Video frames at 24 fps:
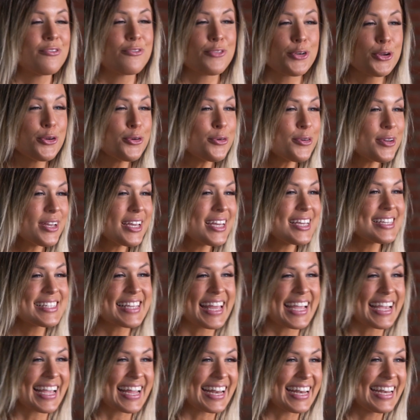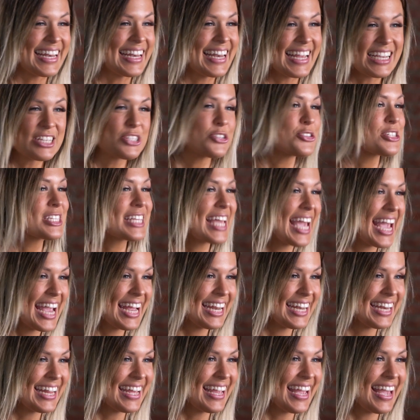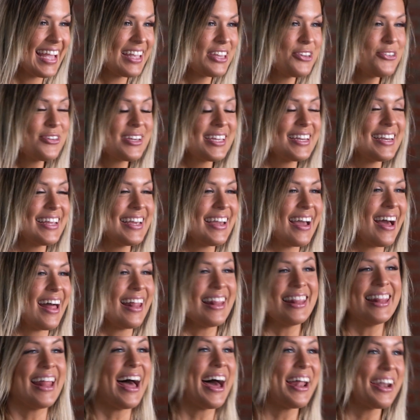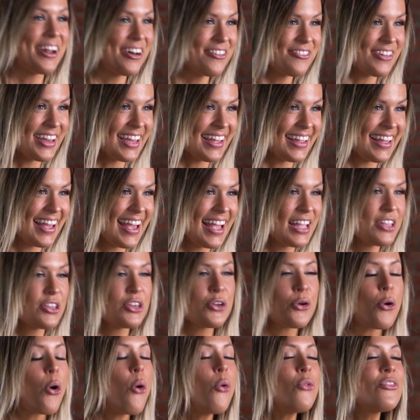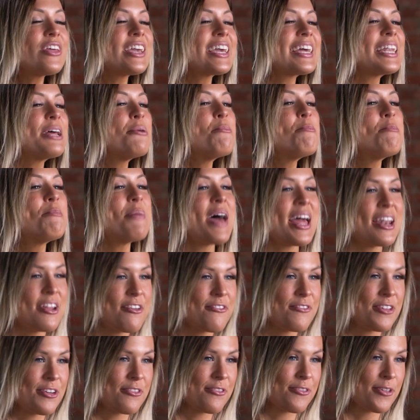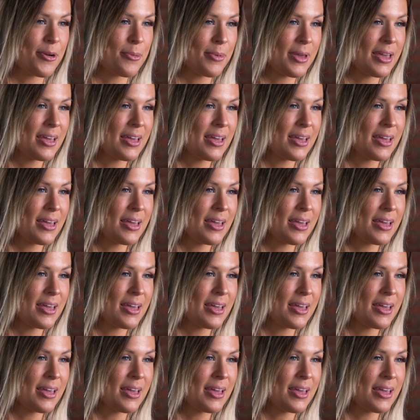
Fruit is like nature's candy, and you can eat a lot of it, and you're only gonna benefit from